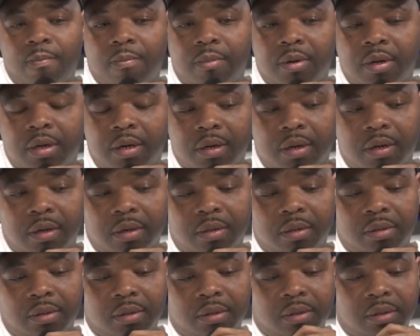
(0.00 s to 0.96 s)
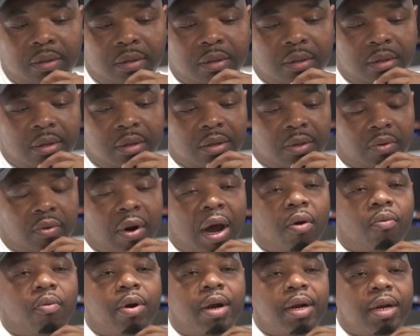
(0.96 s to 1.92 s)
But uh, okay. Oh. you know,
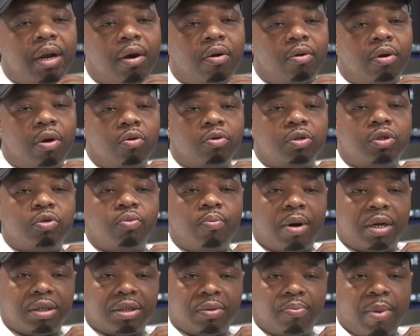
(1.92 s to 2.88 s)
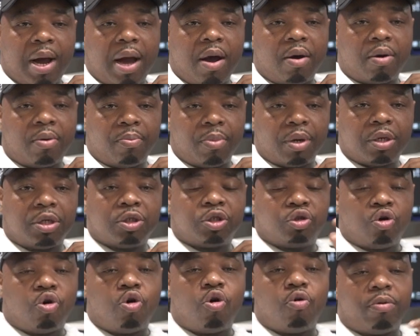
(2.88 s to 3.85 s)
I really don't know too much about him, but the
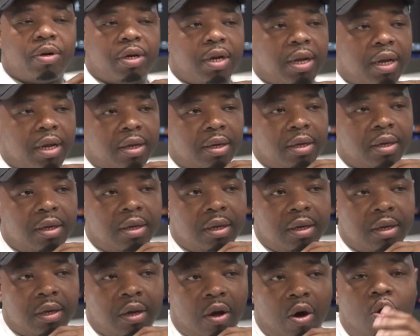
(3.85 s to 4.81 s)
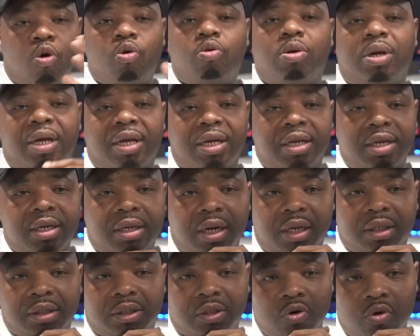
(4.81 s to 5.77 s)
story that older he
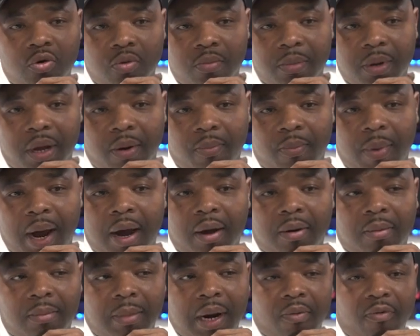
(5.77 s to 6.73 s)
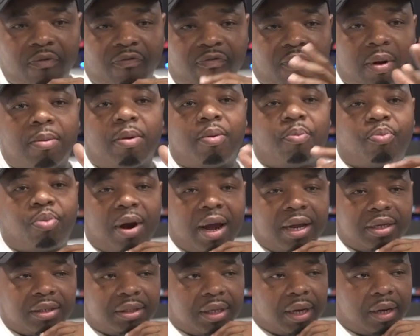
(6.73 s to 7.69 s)
done told me about him that were from the
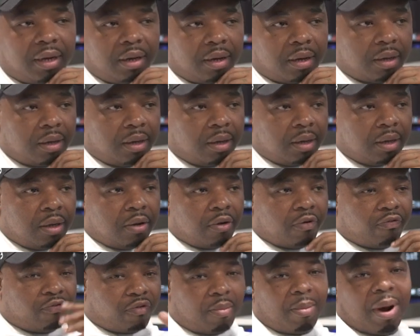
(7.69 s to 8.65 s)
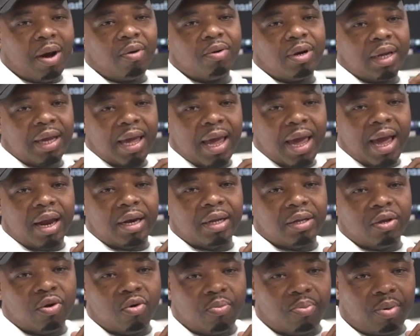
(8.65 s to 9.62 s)
project or uh, from out the
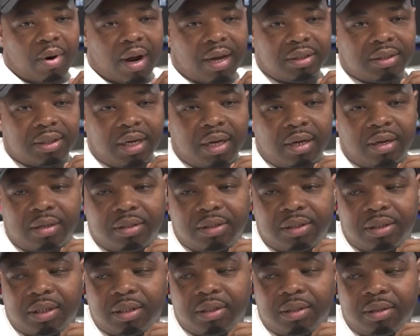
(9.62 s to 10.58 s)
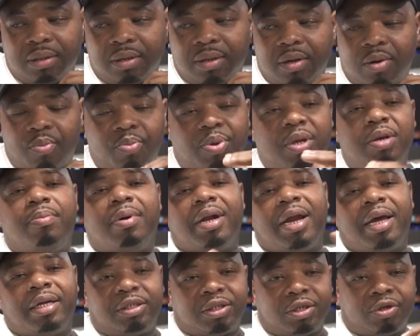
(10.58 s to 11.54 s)
Calio project or just people
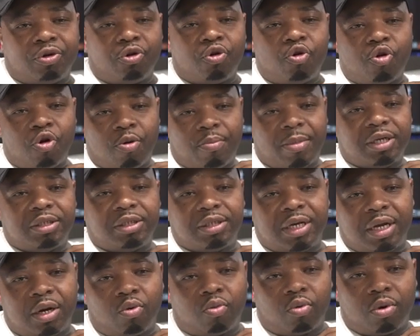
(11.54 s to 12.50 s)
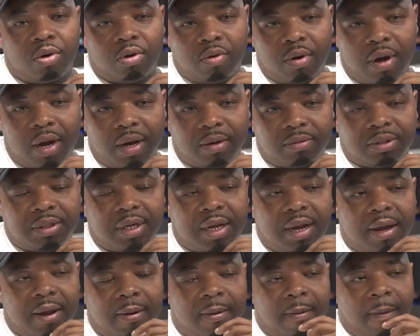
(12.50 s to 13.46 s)
that just knew him in general. You know what I'm
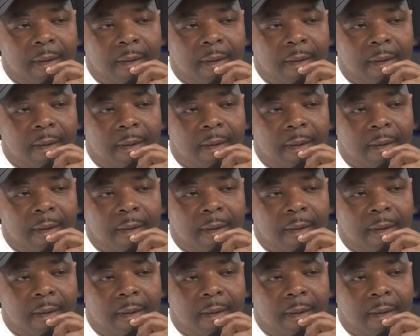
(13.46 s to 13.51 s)
saying?